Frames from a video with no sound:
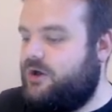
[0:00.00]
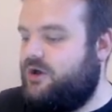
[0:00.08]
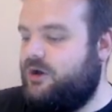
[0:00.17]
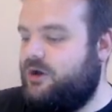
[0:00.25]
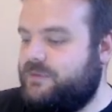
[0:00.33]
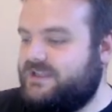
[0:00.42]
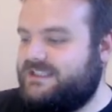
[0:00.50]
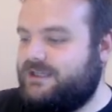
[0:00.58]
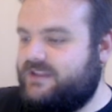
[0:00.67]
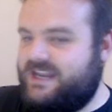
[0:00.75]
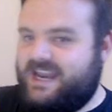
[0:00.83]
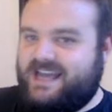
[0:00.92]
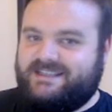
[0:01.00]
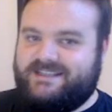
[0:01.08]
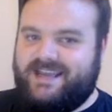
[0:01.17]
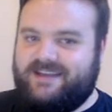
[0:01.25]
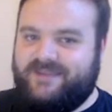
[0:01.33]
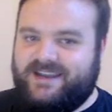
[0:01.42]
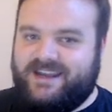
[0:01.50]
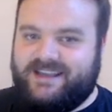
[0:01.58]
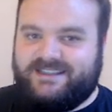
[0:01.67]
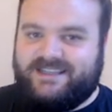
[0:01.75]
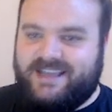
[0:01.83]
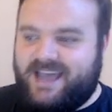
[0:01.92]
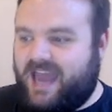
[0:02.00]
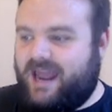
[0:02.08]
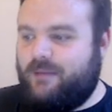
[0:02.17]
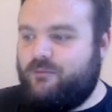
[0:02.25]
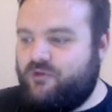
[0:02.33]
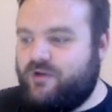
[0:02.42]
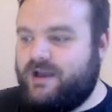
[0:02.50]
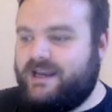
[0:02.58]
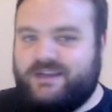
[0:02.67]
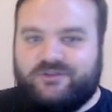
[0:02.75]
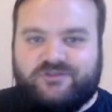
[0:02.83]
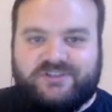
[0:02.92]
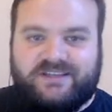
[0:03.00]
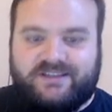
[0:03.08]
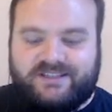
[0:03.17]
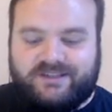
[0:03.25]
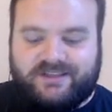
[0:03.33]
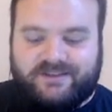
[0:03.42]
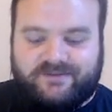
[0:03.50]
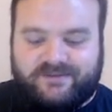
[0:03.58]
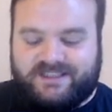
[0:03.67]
up until the last 10 minutes and I'm really interested until the,